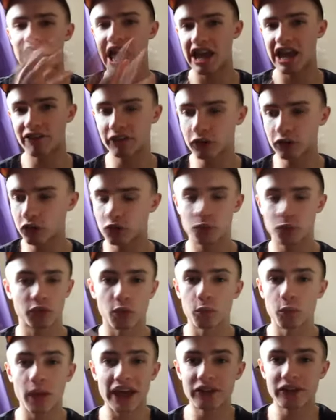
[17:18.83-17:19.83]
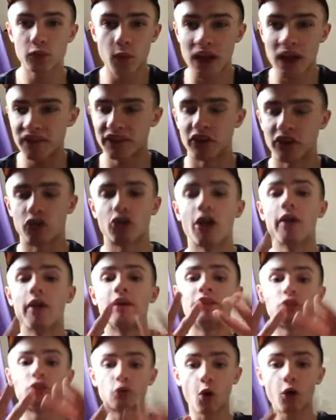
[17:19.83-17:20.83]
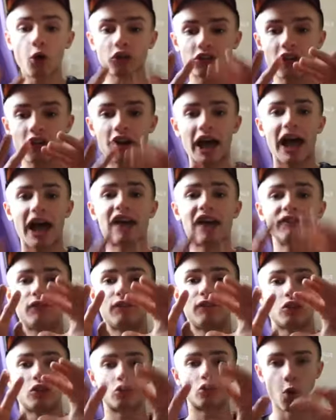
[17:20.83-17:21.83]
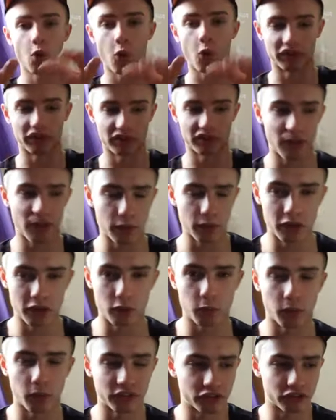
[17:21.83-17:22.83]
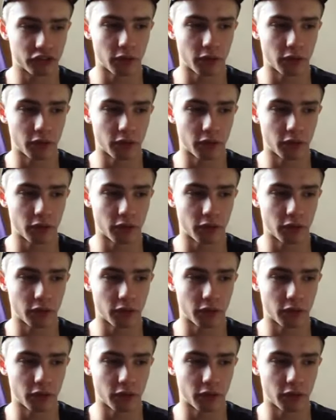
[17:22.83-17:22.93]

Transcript: Evidence. So, where's your evidence? Doctor at the door is a very good one.